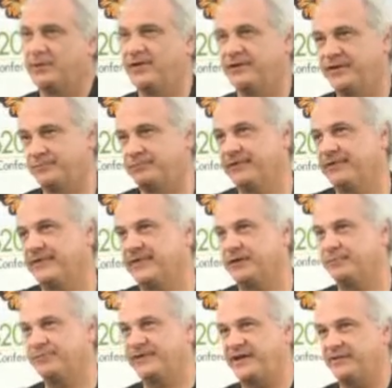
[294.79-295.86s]
Well, it really
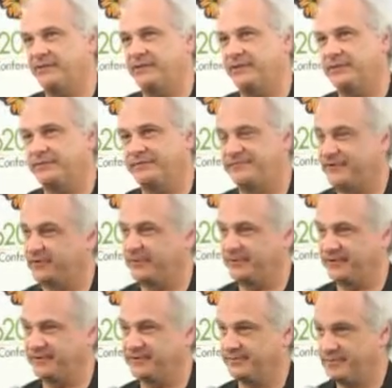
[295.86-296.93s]
helps having
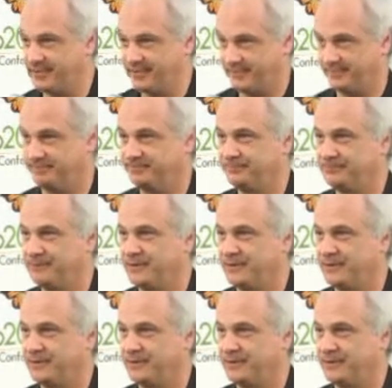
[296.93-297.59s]
film as the medium,